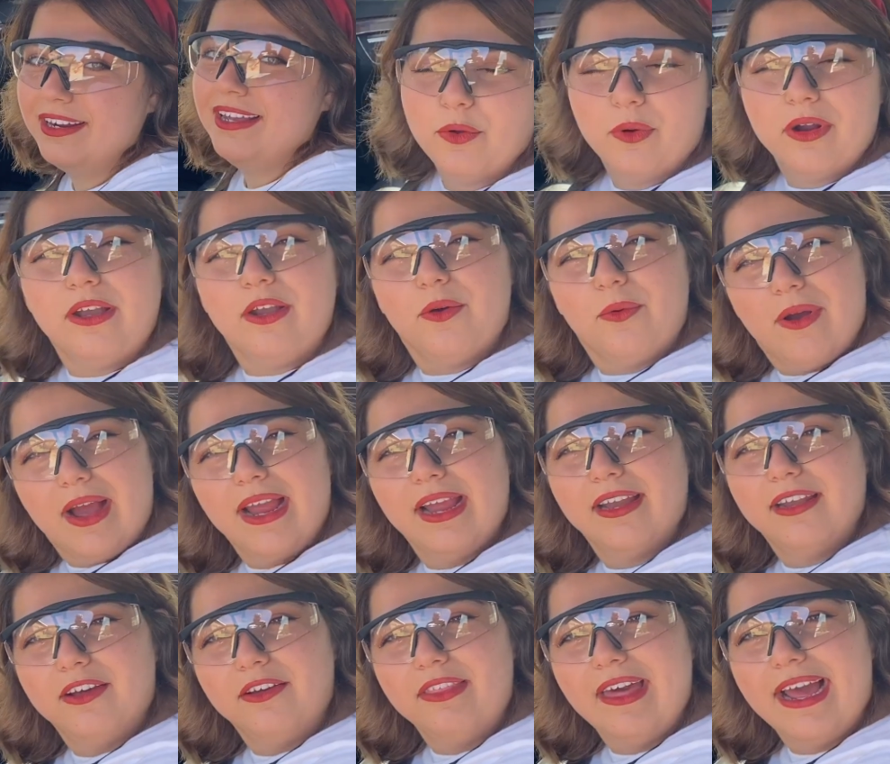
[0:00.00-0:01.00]
Want to know why I
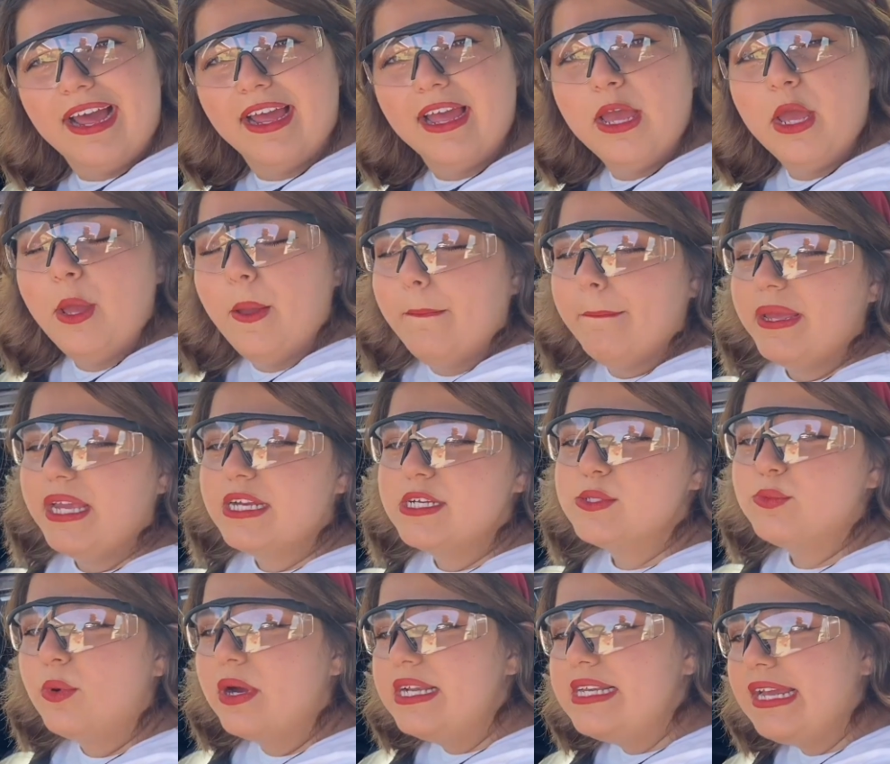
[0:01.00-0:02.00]
know that?
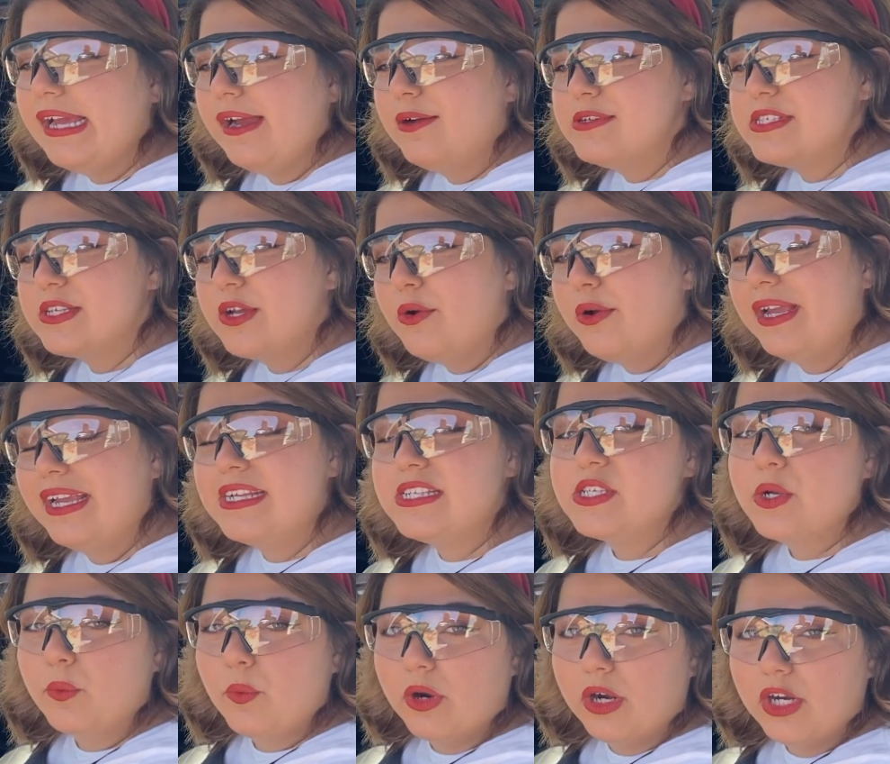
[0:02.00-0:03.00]
Because one day I was going
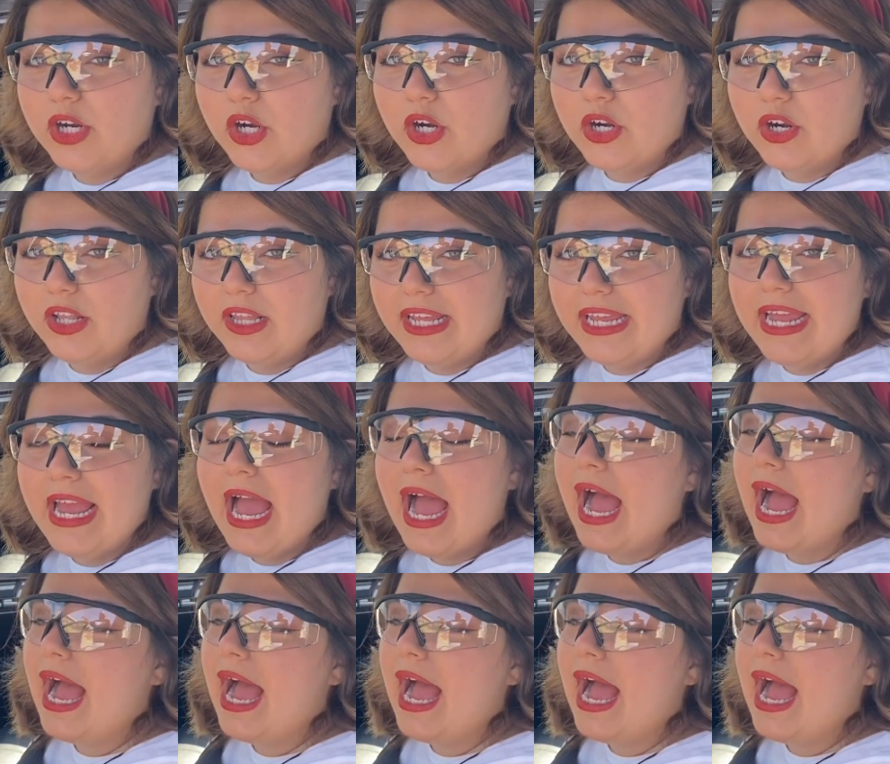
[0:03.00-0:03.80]
into work early.